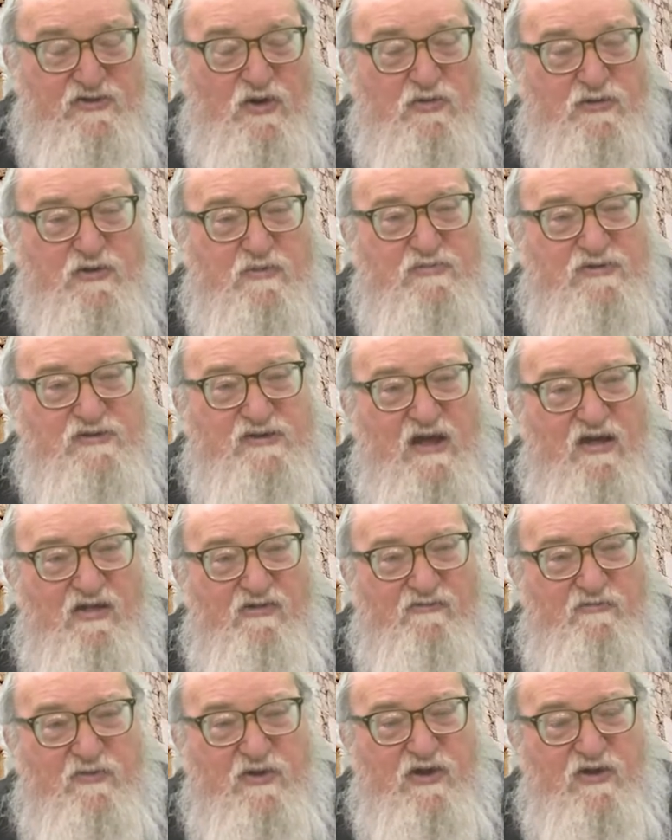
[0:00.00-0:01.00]

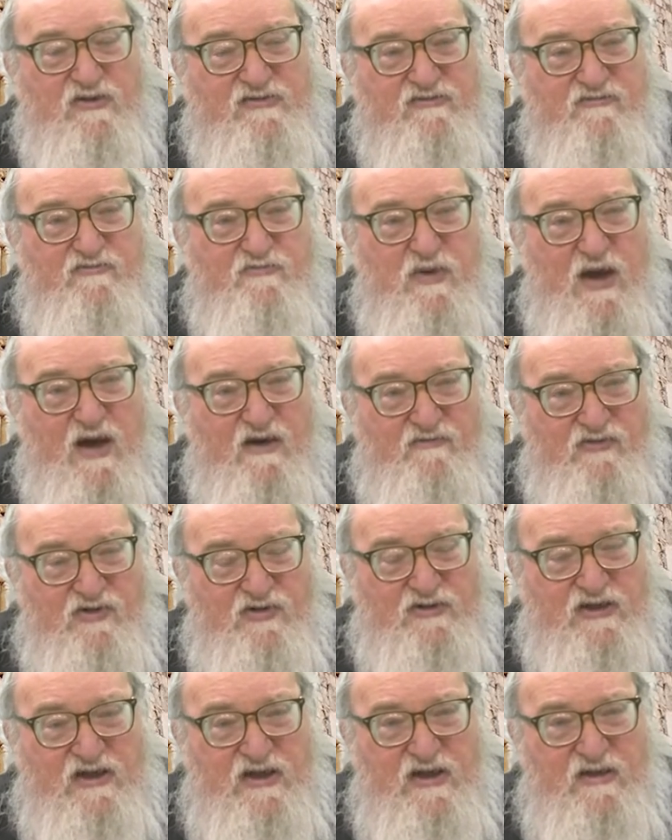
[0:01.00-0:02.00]
himself because of
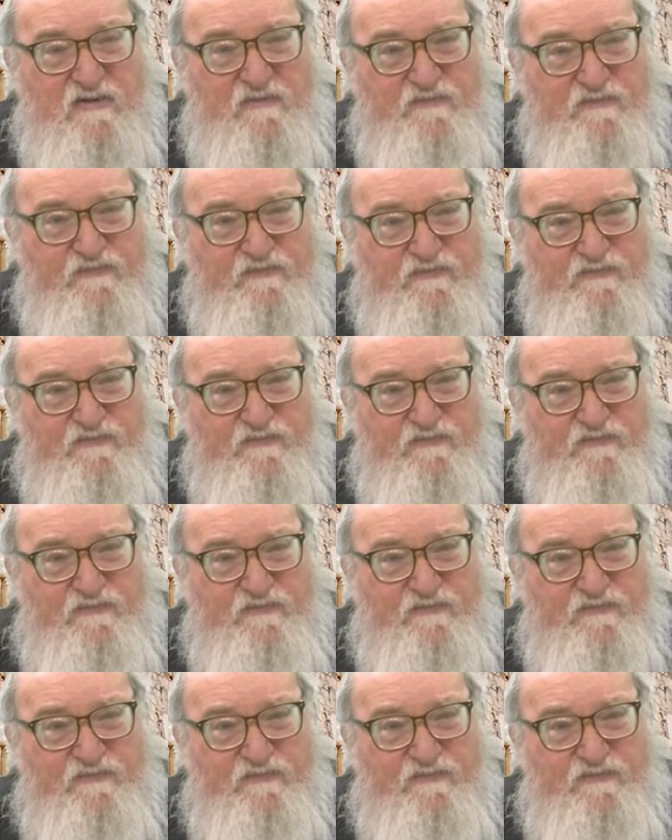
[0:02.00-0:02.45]
poverty.